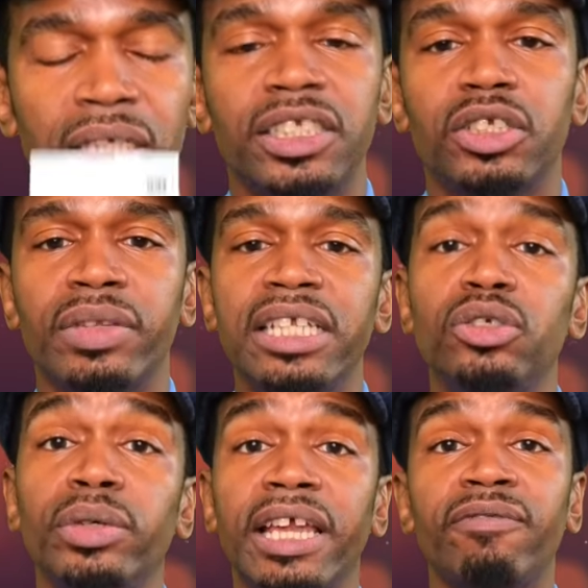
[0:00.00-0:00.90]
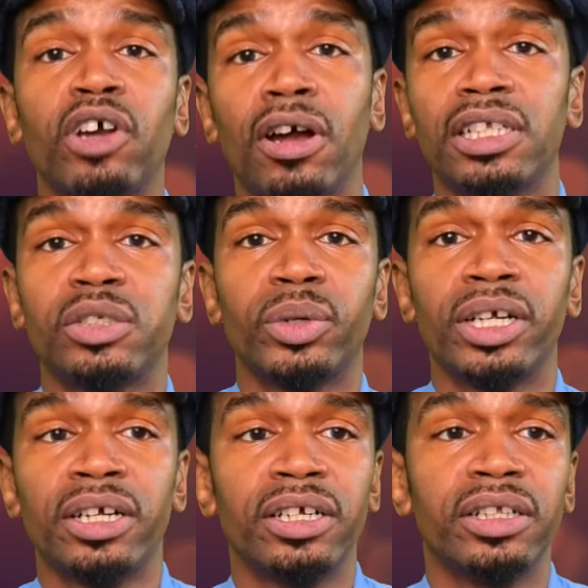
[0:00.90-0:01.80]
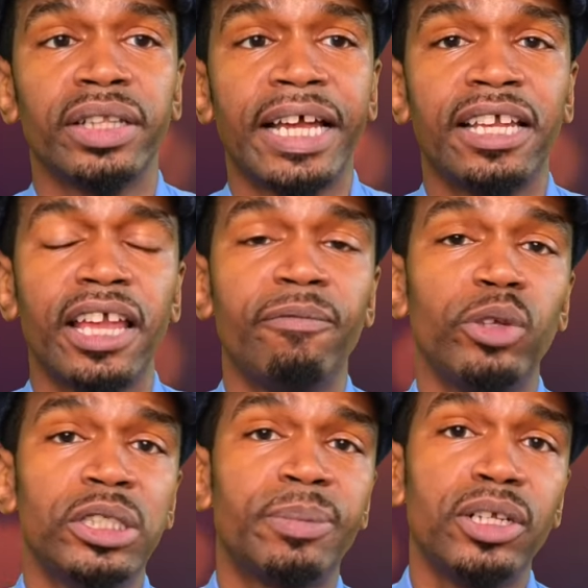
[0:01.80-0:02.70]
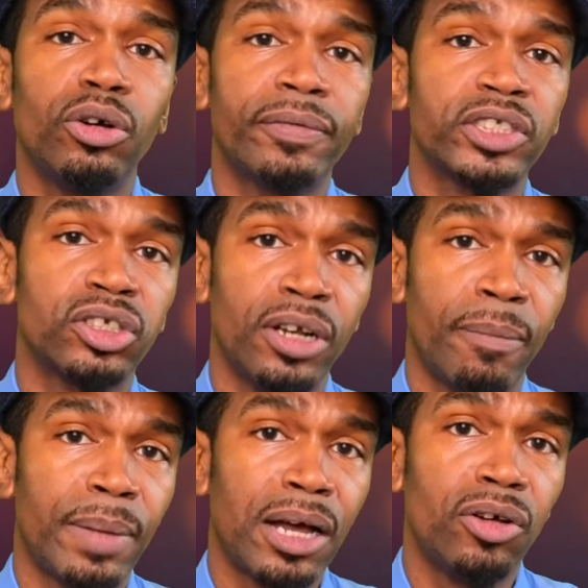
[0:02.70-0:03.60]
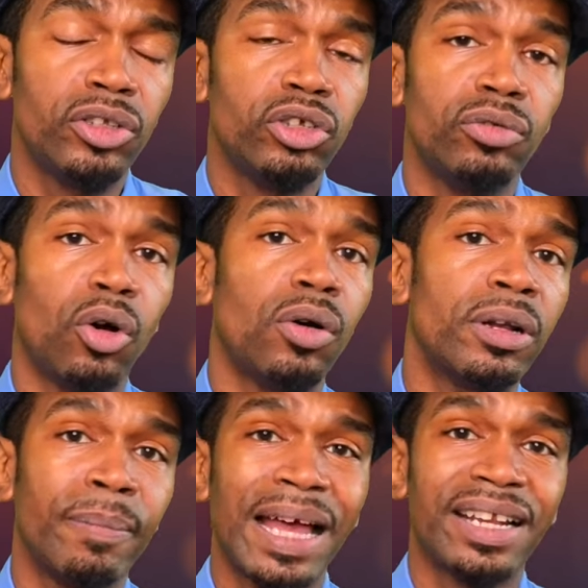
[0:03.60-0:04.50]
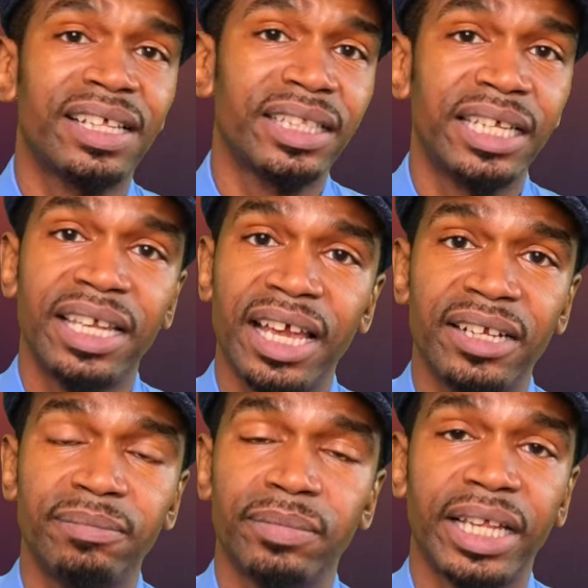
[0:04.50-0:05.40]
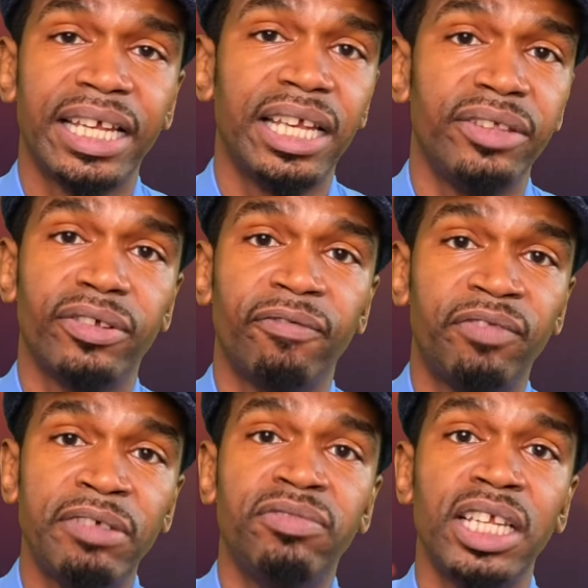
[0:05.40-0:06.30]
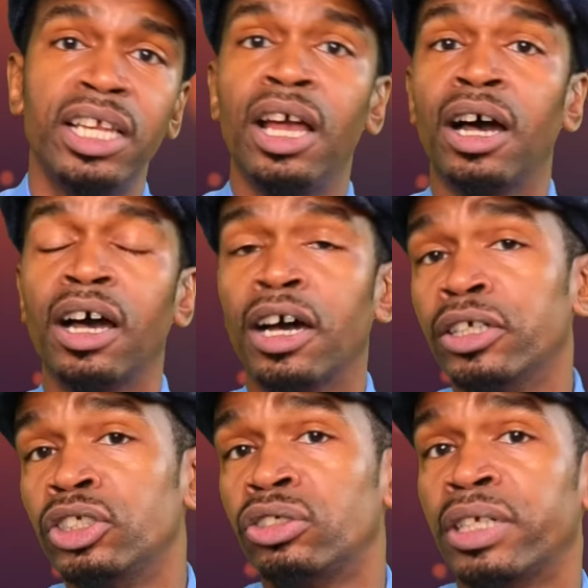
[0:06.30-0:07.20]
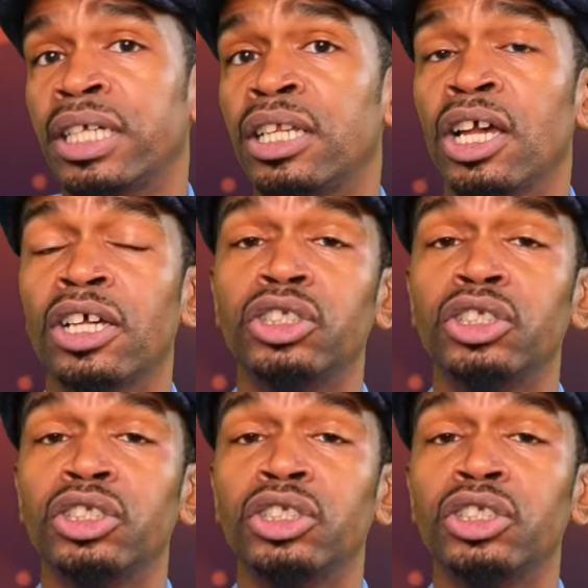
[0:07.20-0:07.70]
So they do gift cards where, like, if you spend over a certain amount, you automatically get, like, either $50, $100,